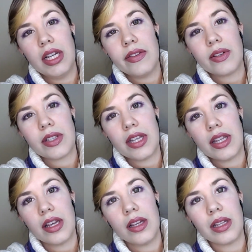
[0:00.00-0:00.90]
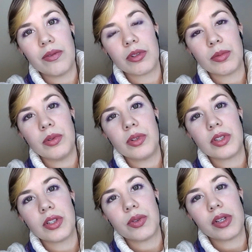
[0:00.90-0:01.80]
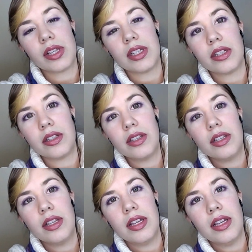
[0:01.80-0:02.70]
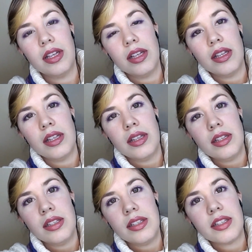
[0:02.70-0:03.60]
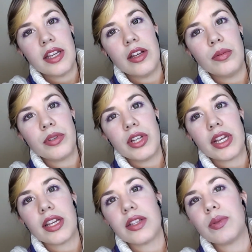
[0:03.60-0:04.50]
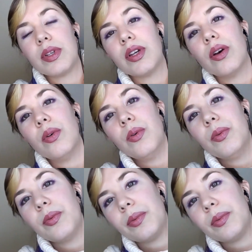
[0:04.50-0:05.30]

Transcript: if there's anything uncomfortable. Just doing a little scalp check as we go.